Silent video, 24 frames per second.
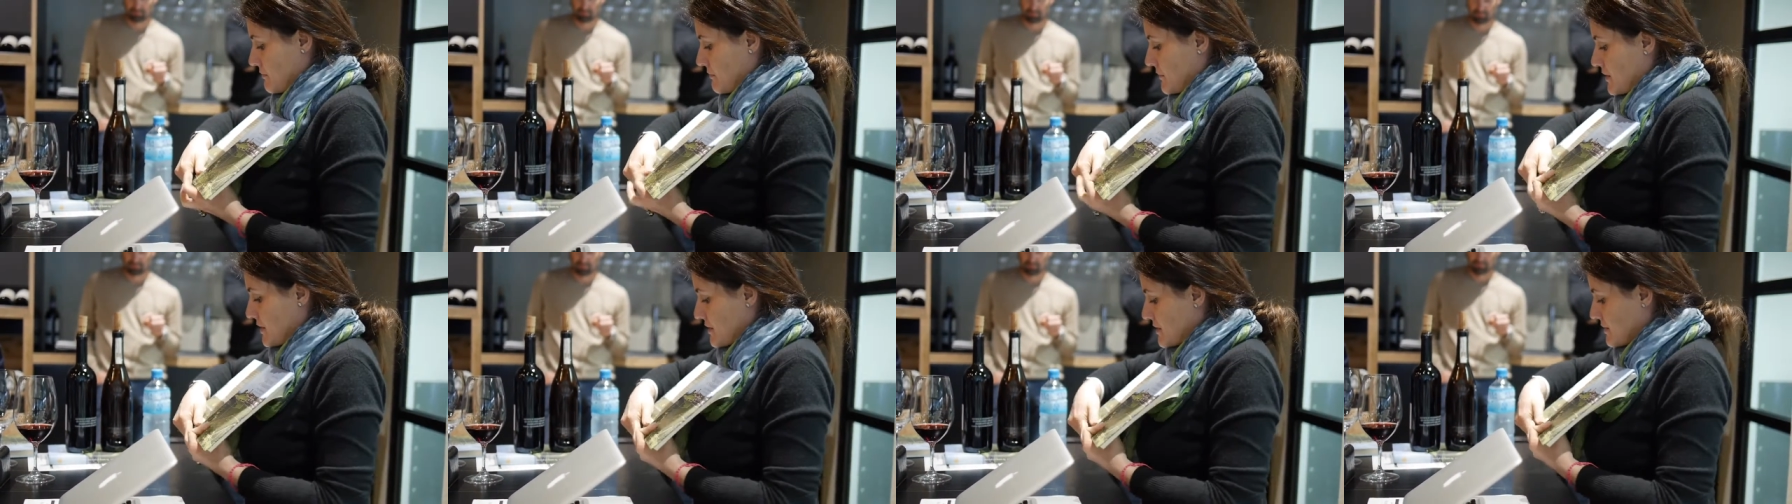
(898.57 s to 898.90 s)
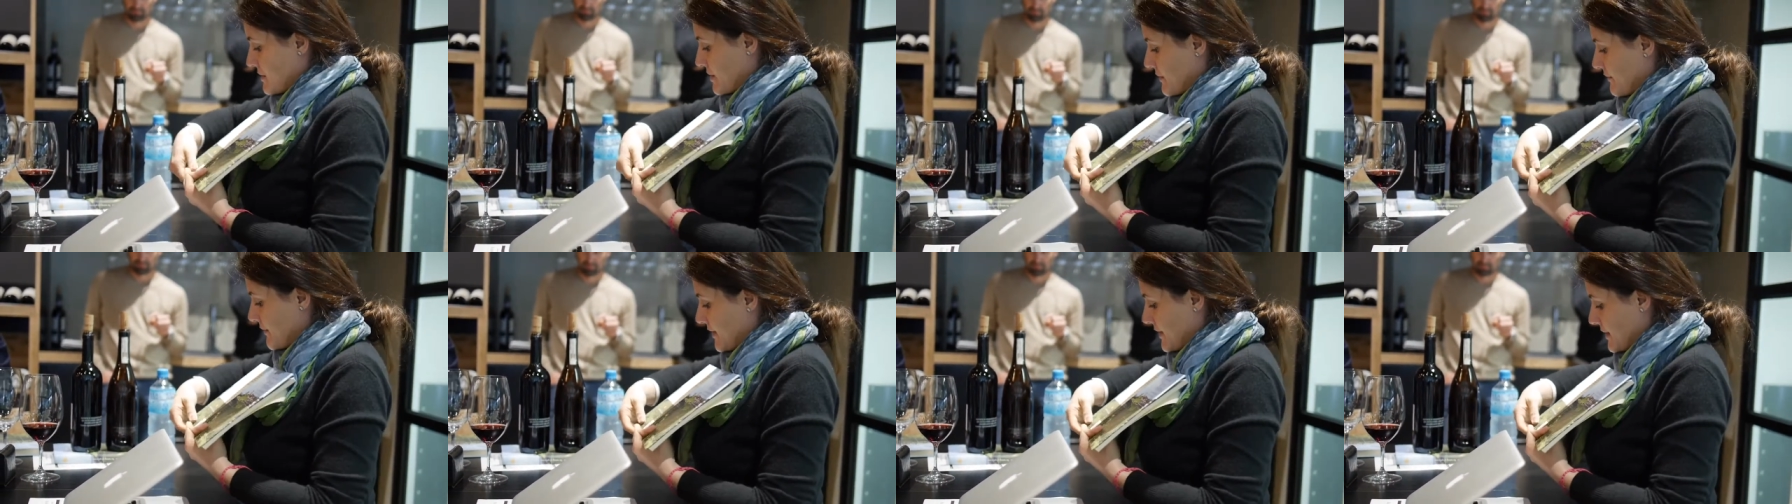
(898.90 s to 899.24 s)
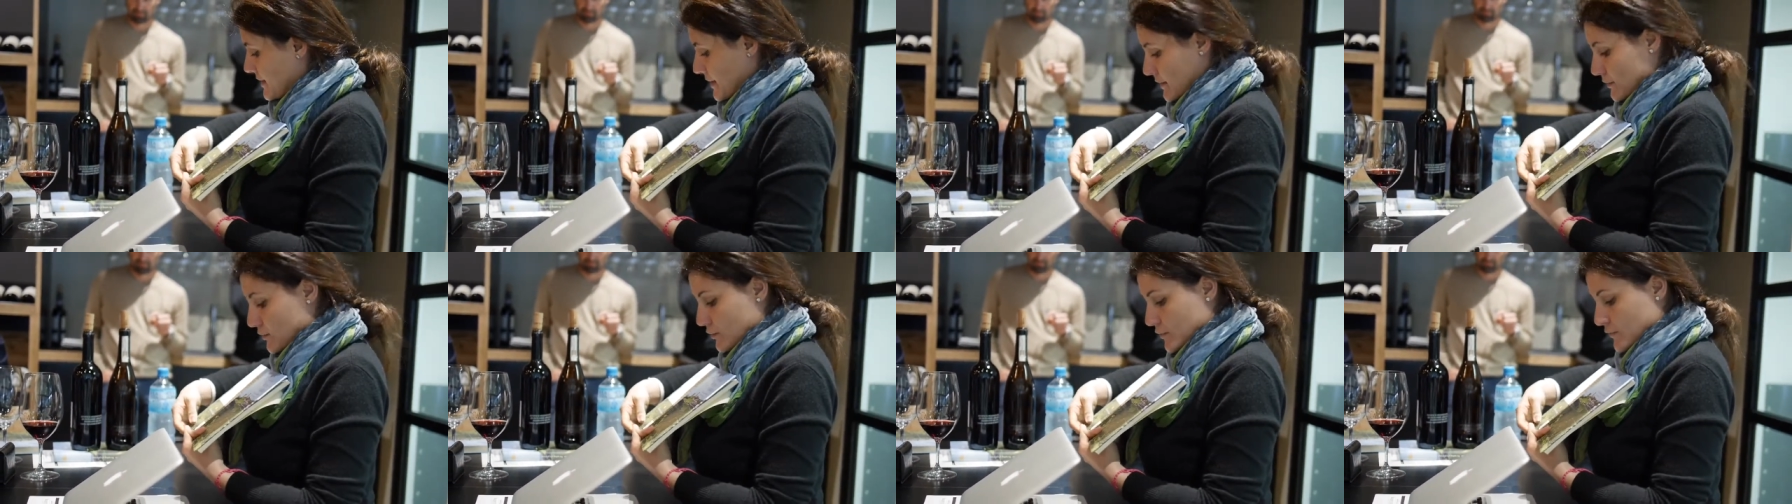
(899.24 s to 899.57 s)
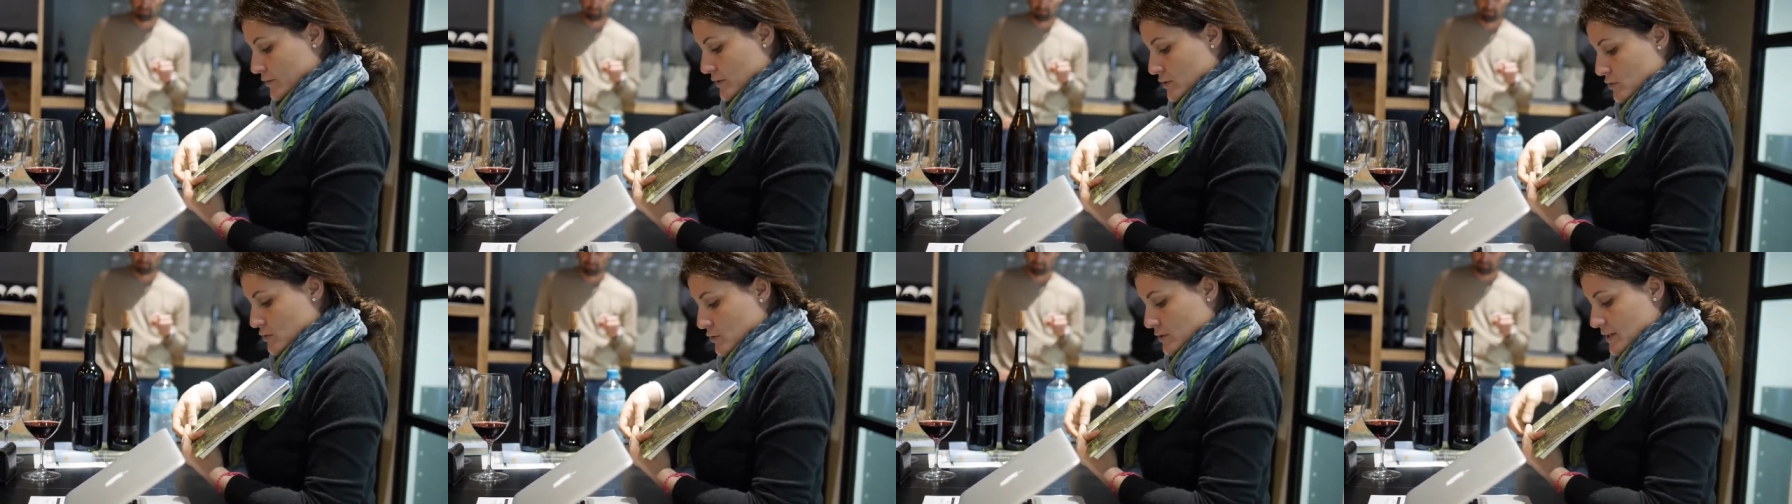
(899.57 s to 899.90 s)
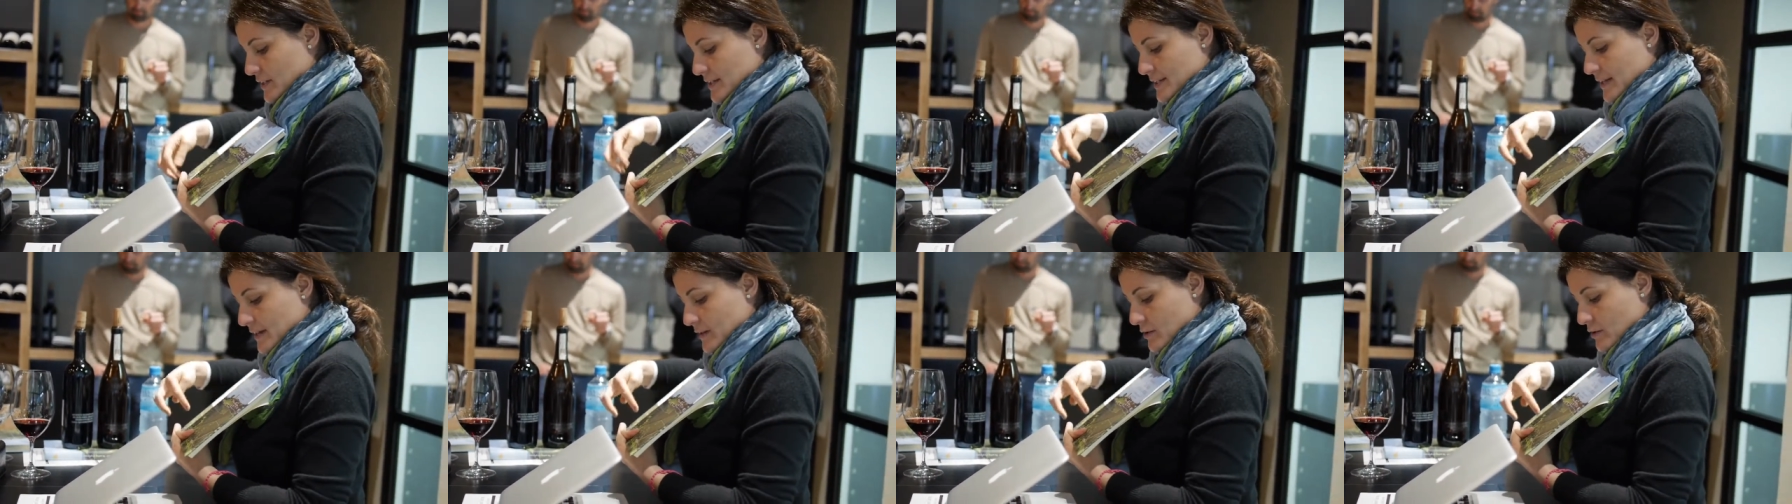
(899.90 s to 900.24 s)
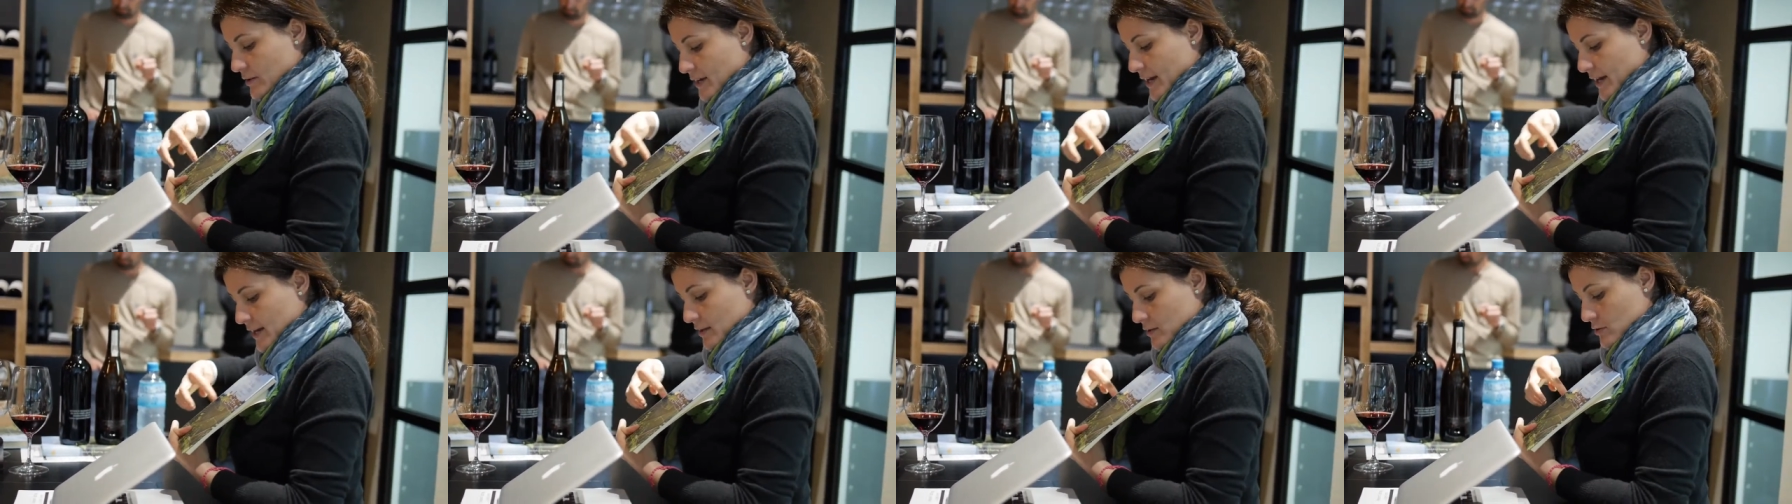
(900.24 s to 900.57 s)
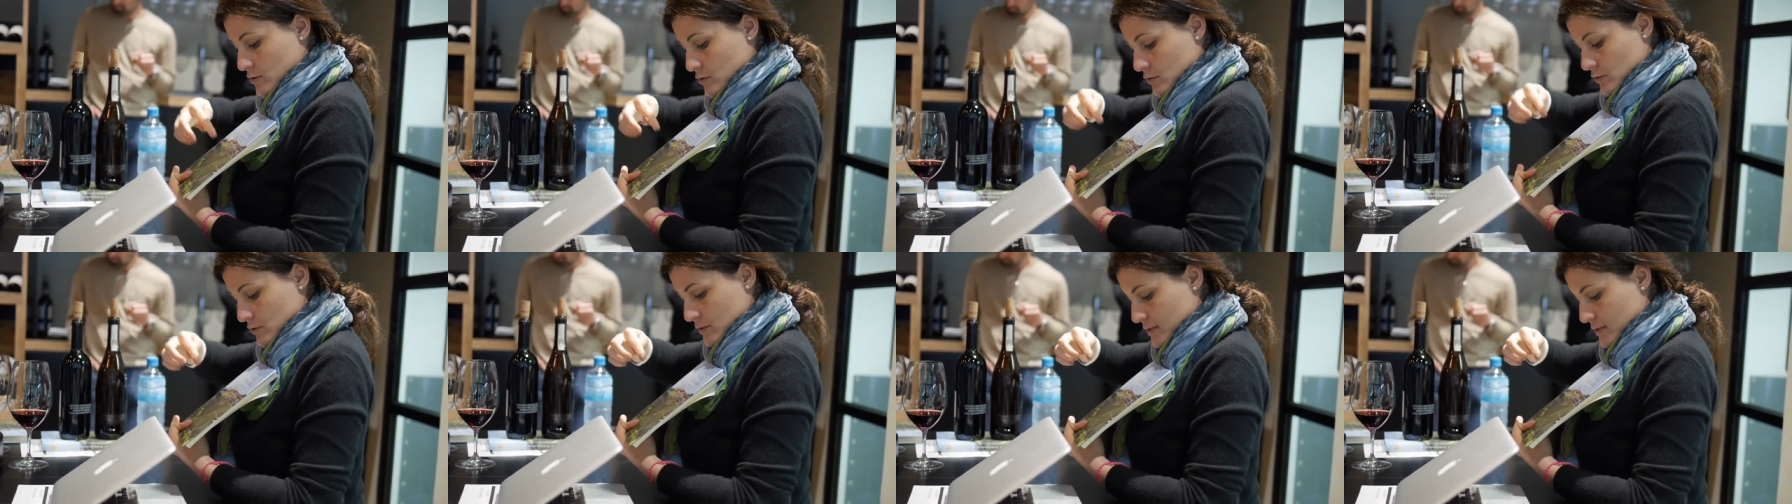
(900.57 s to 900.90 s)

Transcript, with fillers: this is the vineyard of Sori San Lorenzo,